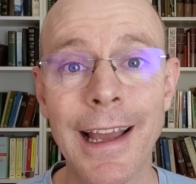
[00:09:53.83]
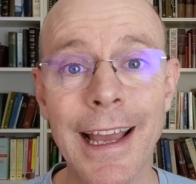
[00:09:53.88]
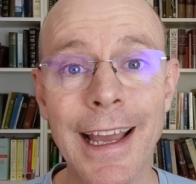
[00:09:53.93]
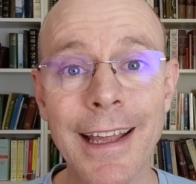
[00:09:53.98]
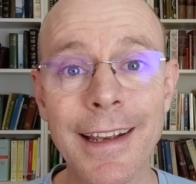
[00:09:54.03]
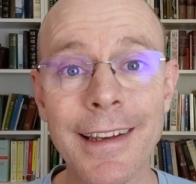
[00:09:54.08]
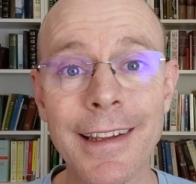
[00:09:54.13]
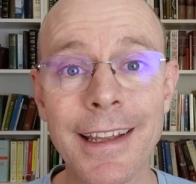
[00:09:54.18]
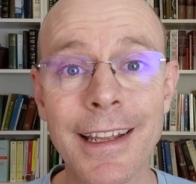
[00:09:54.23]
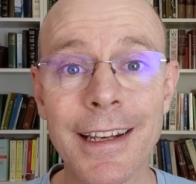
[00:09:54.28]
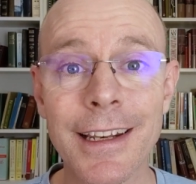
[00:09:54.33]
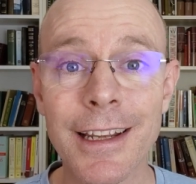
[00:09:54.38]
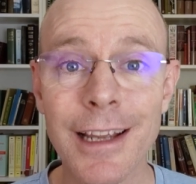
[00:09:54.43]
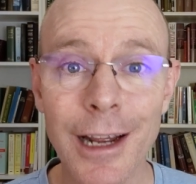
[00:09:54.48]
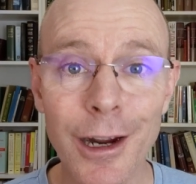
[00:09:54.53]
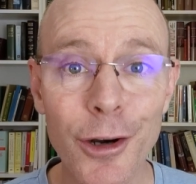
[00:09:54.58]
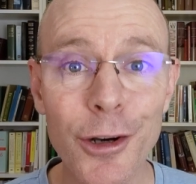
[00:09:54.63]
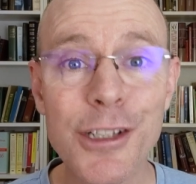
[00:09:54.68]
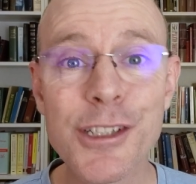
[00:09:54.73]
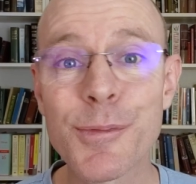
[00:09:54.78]
and
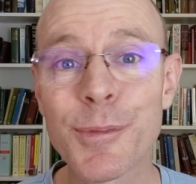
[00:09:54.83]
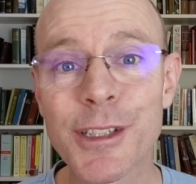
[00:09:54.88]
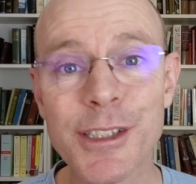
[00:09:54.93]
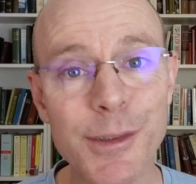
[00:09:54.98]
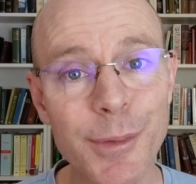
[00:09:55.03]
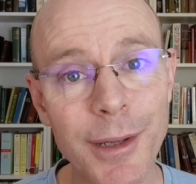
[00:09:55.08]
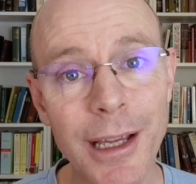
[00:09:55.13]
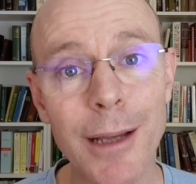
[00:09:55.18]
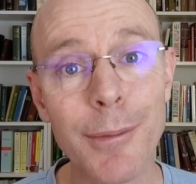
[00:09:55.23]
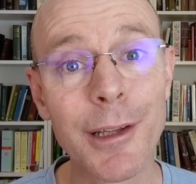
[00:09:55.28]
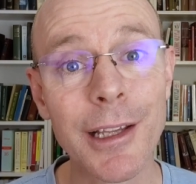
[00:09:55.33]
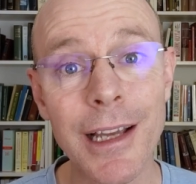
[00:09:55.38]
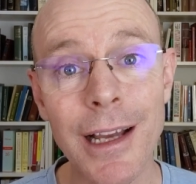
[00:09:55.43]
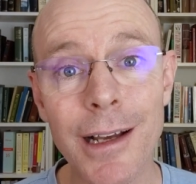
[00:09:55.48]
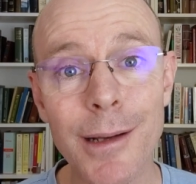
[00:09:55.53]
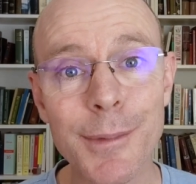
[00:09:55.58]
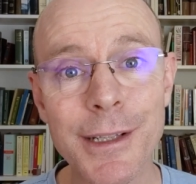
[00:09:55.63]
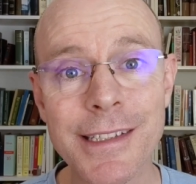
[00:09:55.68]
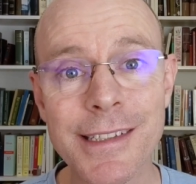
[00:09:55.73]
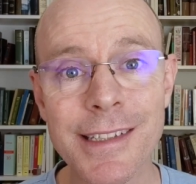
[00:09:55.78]
encouragement to be able to
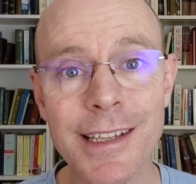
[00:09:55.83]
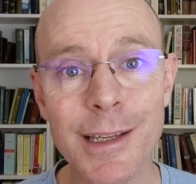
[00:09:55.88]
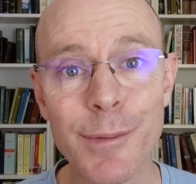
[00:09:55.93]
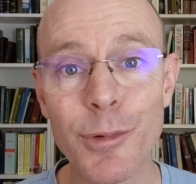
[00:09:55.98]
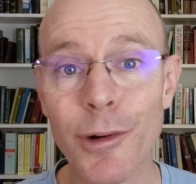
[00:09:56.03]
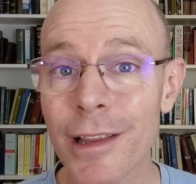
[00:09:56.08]
come and see